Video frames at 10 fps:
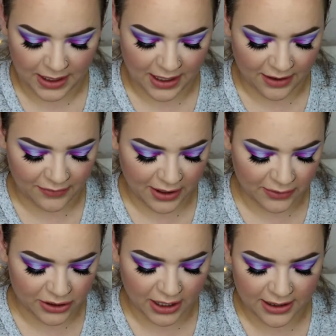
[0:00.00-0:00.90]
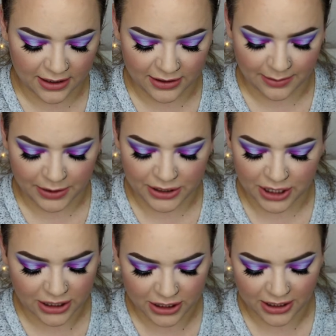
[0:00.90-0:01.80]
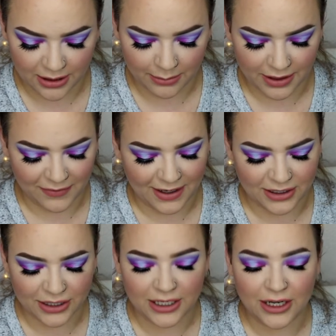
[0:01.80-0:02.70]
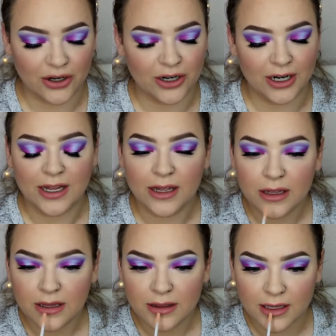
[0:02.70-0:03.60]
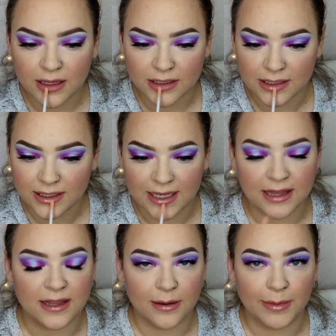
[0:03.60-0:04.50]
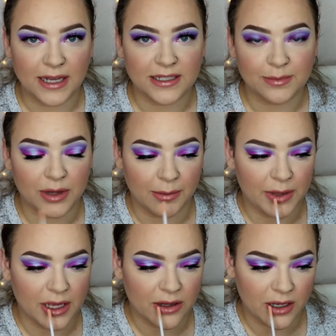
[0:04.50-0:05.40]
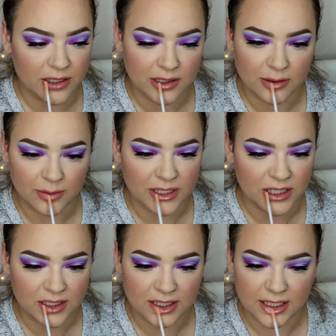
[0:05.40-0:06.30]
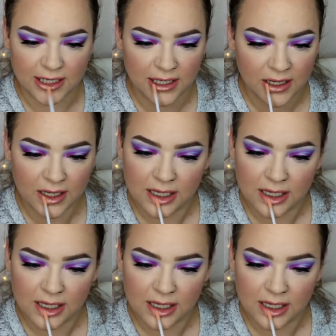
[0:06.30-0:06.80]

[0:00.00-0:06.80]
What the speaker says: And I've never tried their lip injection, but I've actually heard that this is like the best plumping gloss, so we shall see.